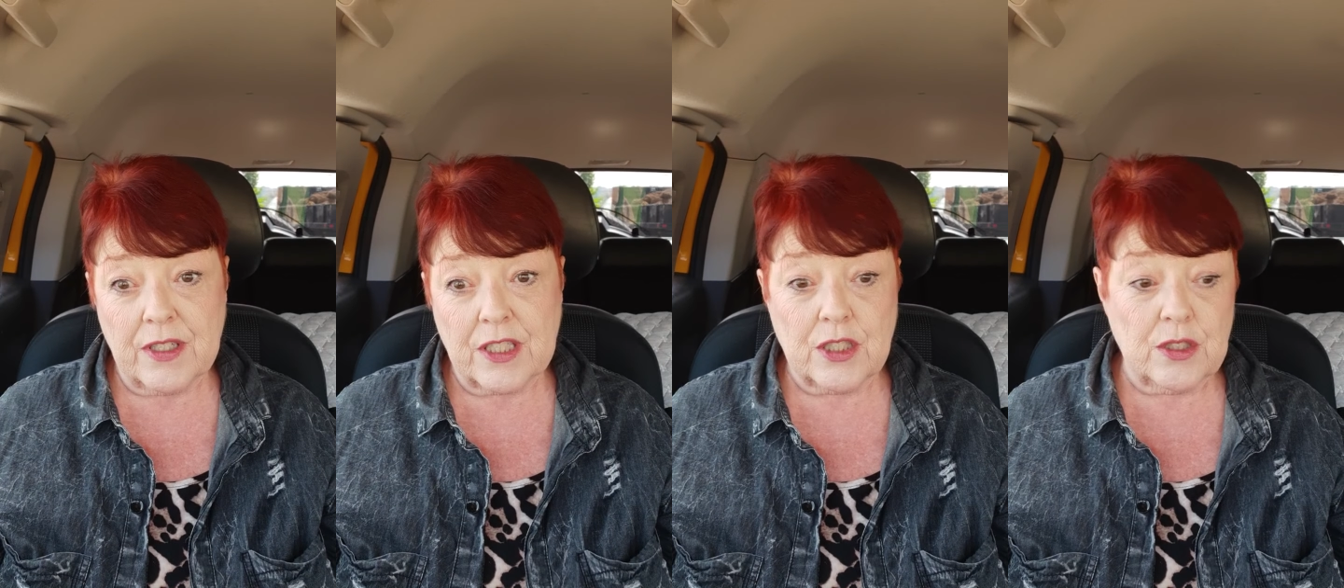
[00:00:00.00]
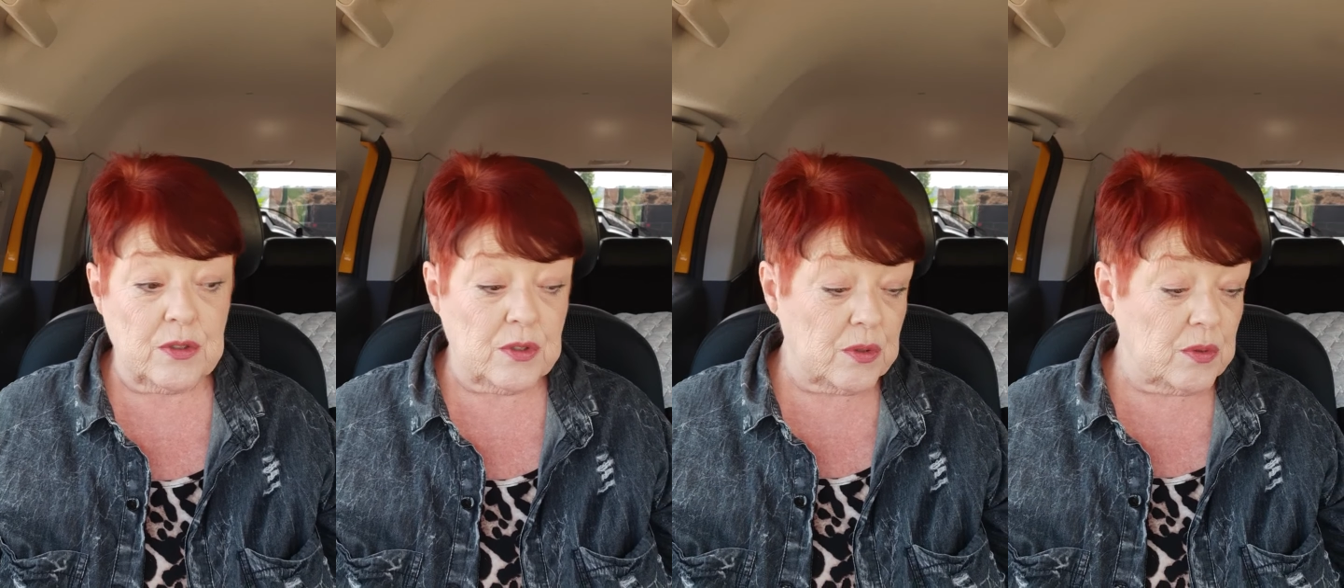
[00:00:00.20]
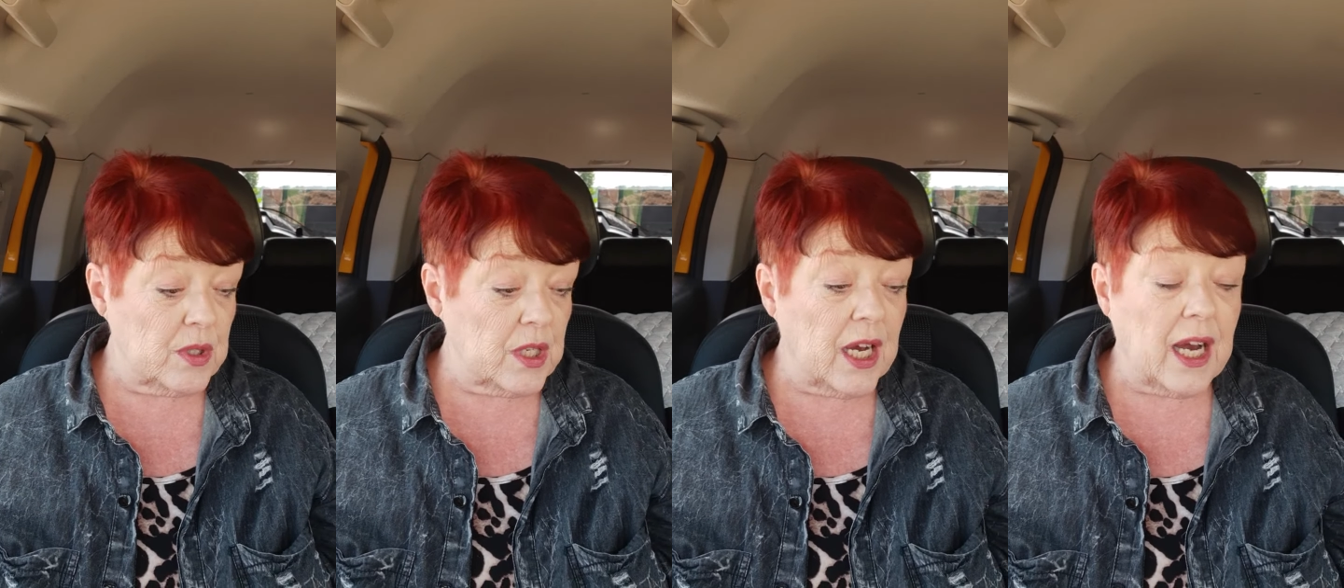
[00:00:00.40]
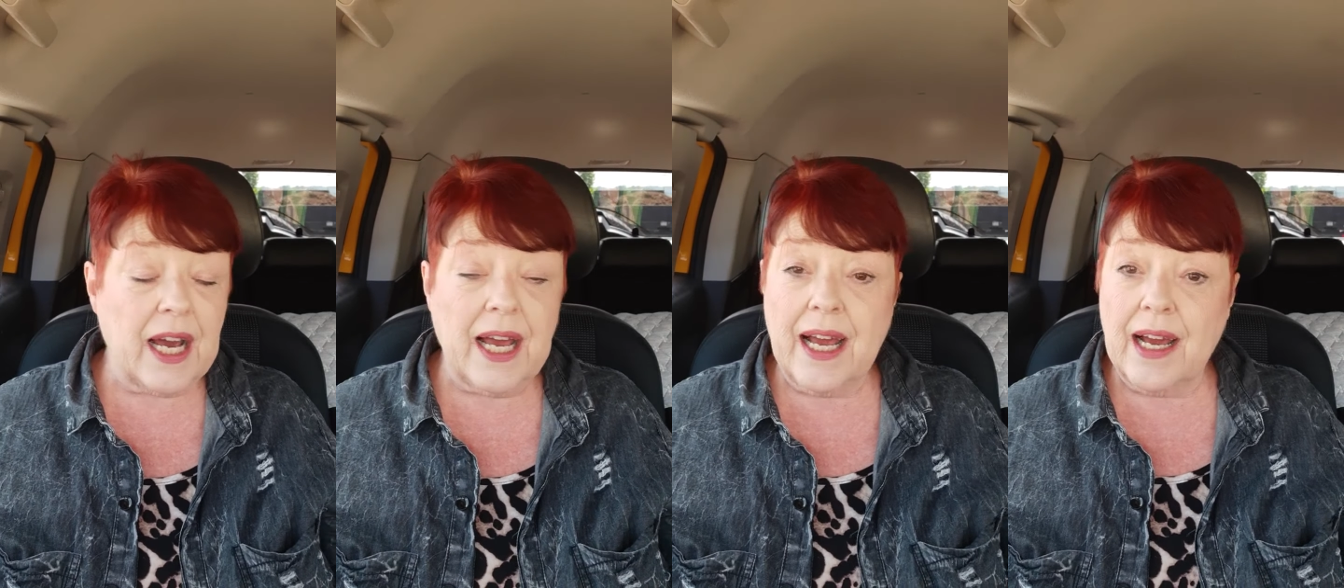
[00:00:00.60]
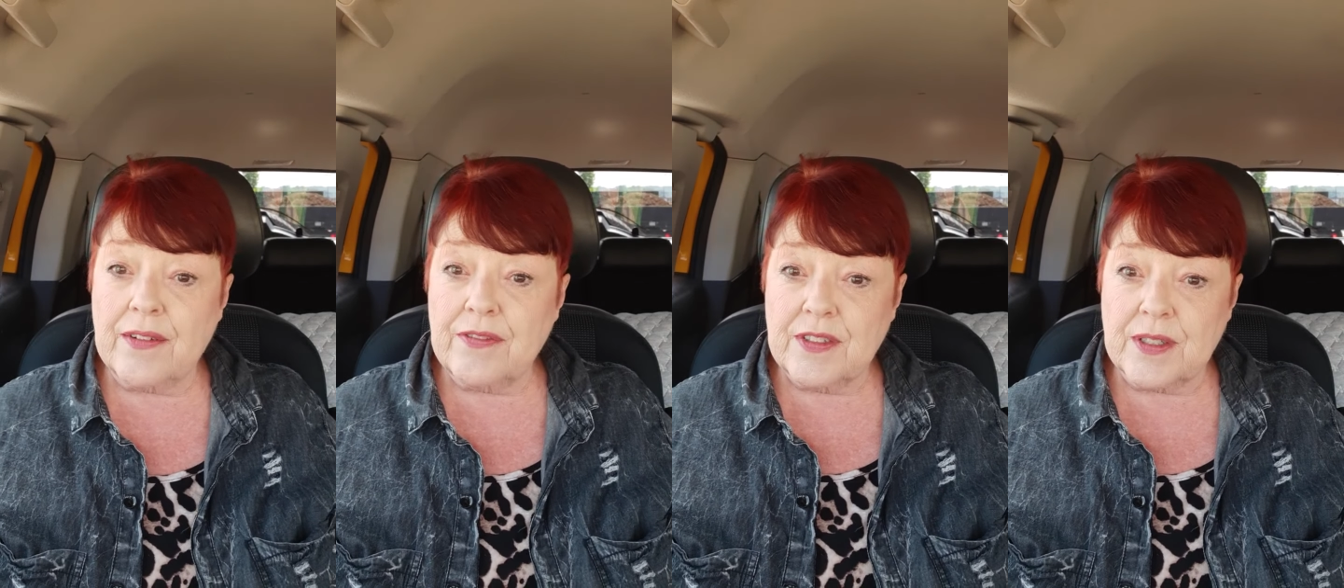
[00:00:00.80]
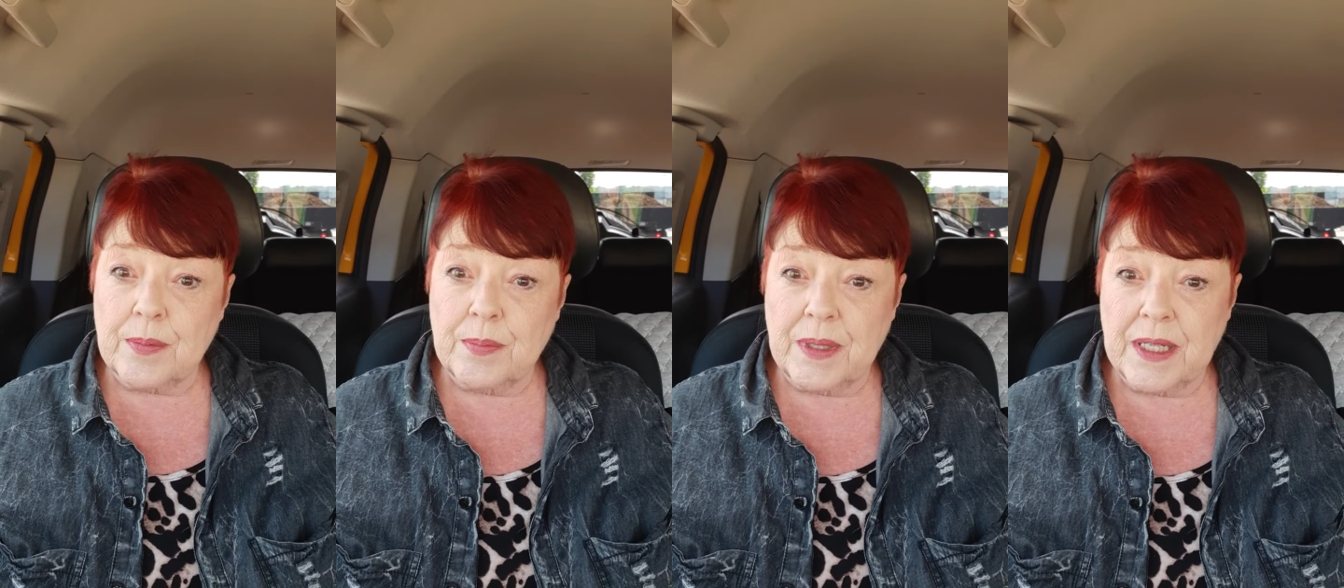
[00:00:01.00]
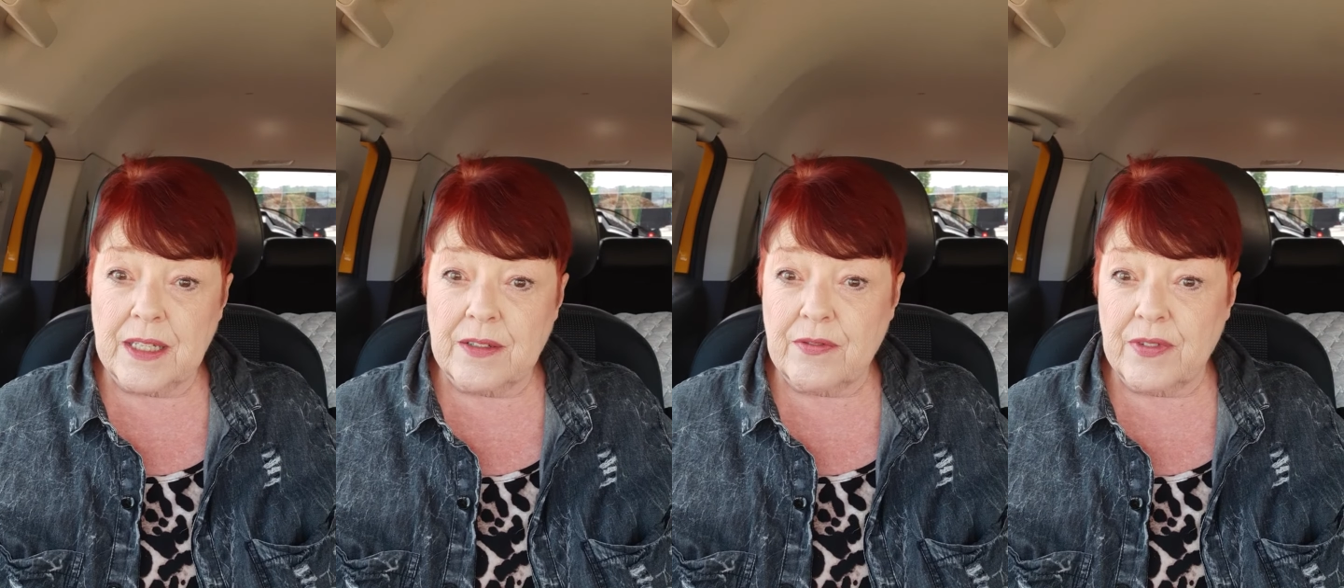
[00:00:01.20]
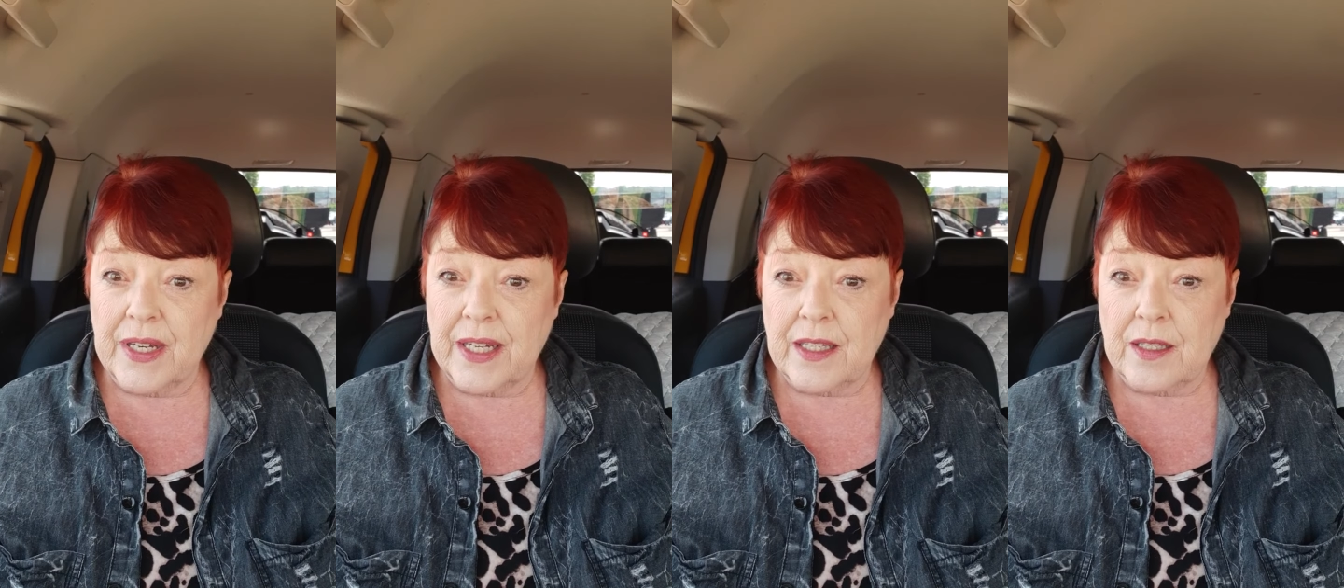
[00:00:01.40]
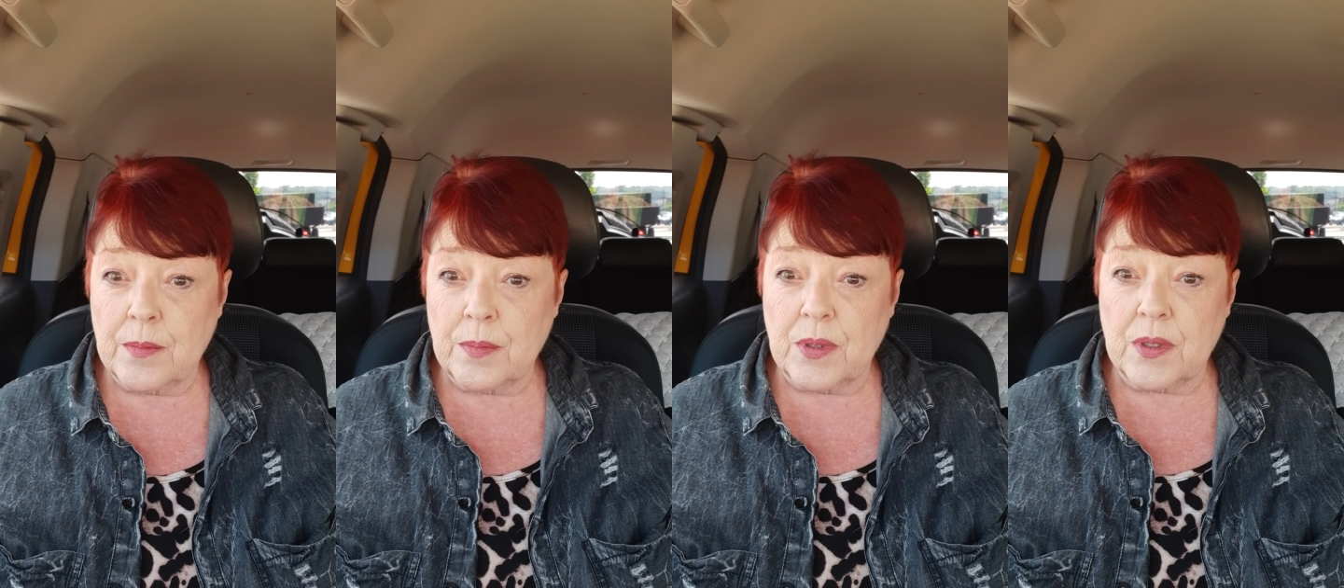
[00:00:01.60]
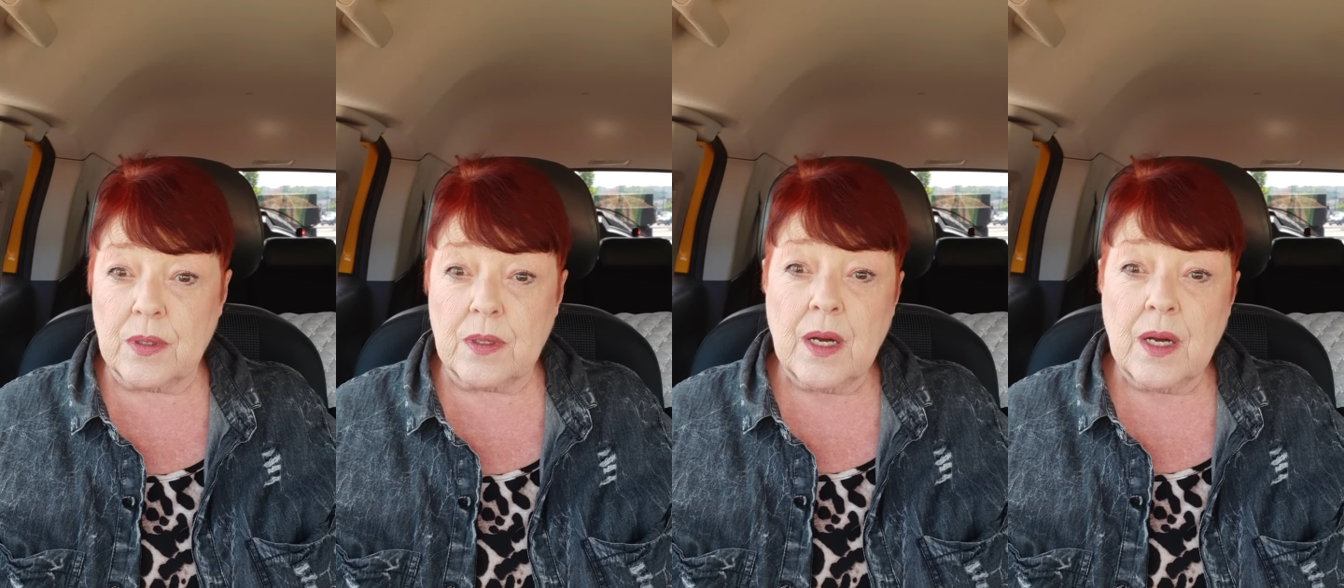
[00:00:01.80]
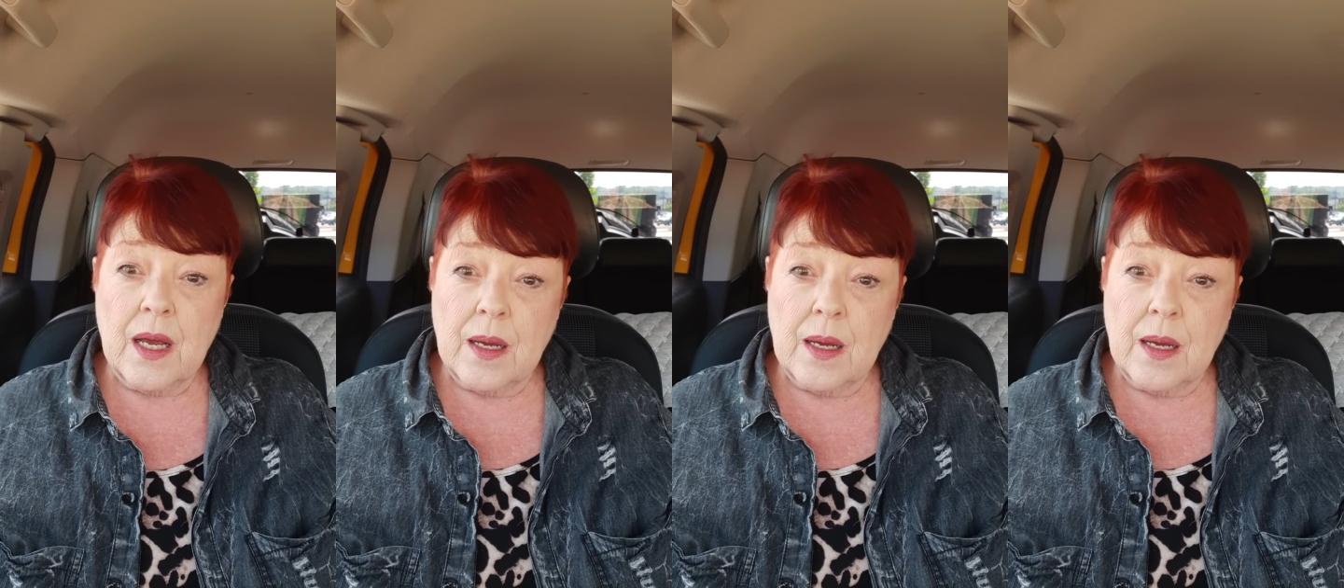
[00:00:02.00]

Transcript: You do not have to be available